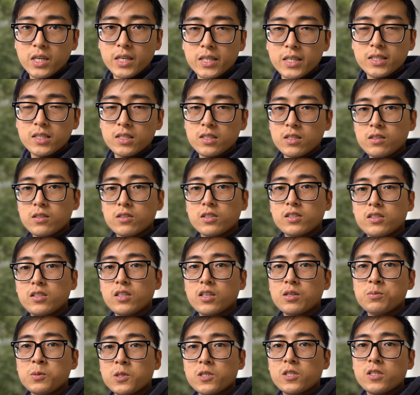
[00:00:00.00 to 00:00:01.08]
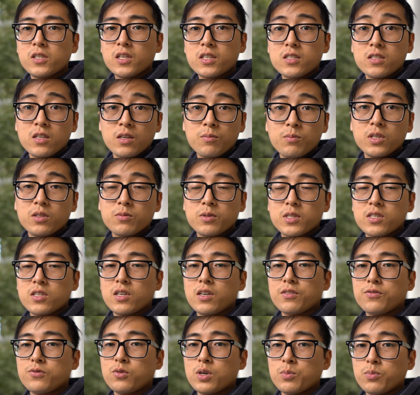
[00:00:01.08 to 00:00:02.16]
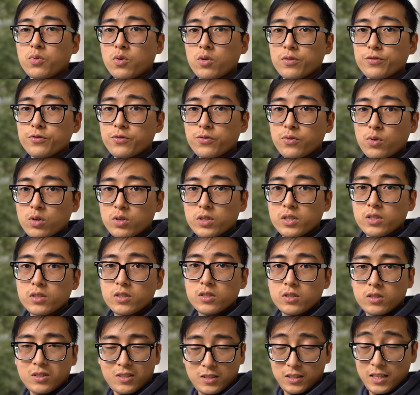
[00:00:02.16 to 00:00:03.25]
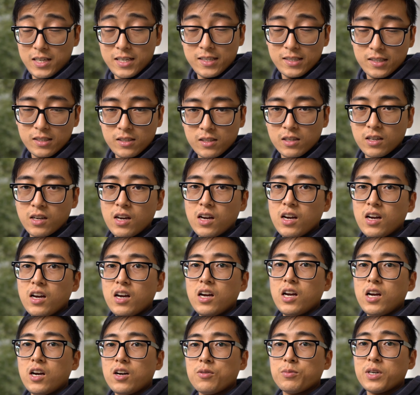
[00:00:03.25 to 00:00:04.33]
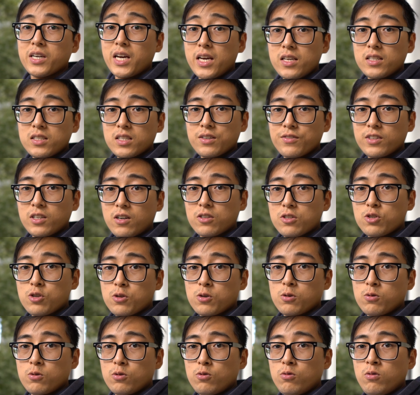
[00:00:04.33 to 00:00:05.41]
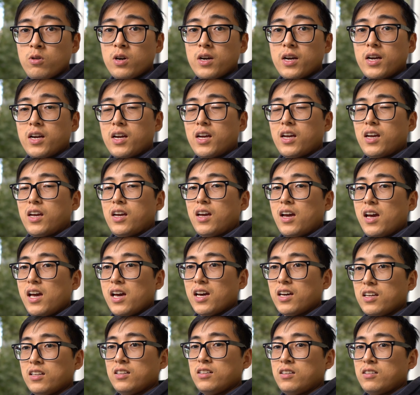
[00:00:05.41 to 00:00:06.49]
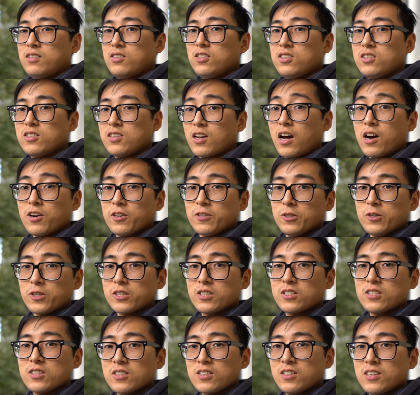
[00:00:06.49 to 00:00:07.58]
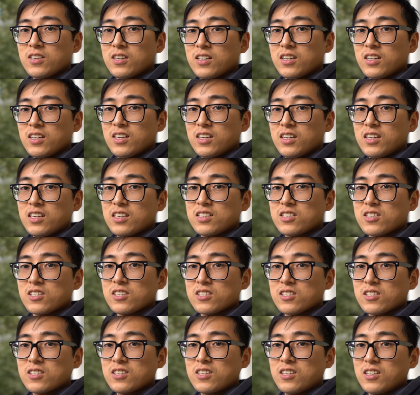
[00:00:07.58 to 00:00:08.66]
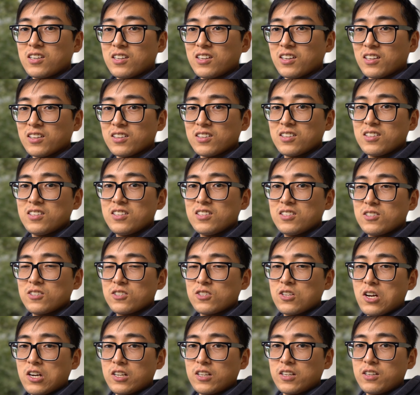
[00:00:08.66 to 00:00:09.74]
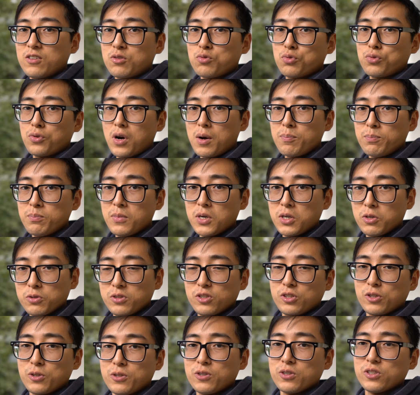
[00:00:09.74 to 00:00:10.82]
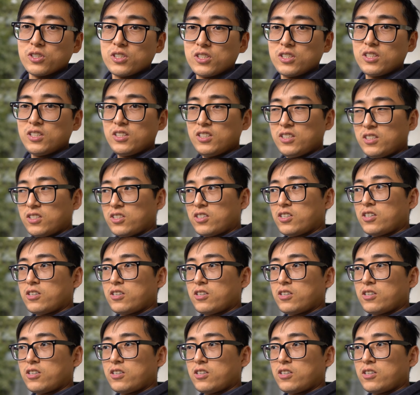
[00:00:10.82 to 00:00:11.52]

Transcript: testing the Sigma 16mm f1.4 lens on my A7RII, and this is how it looks. Just kidding, this is not in crop mode, so you see